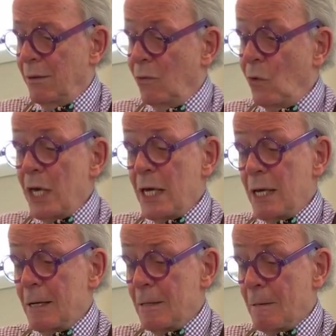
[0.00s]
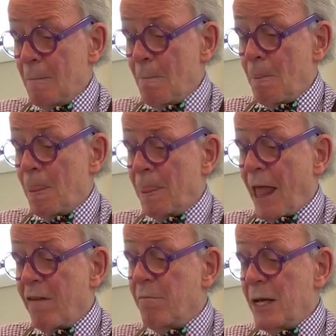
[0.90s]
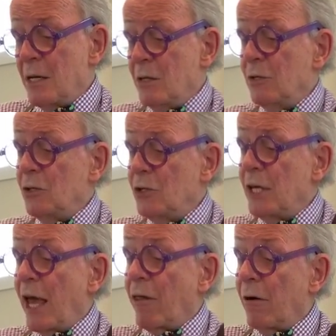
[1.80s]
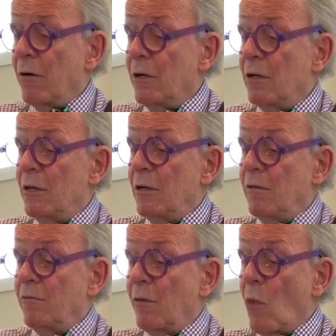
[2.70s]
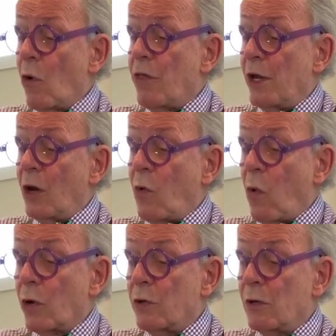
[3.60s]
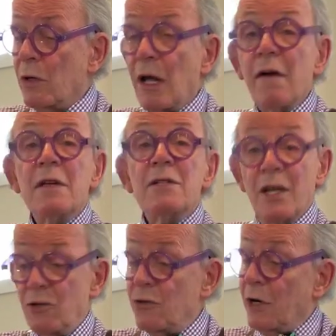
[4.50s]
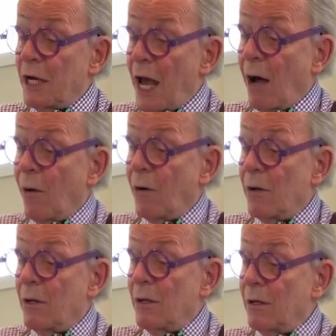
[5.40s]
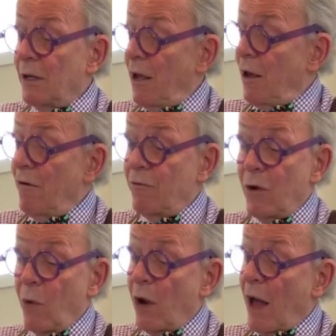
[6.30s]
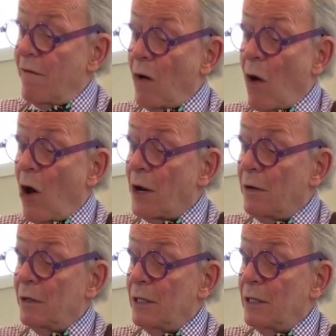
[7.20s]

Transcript: We have been together for more than a quarter of a century now. Everywhere I've gone,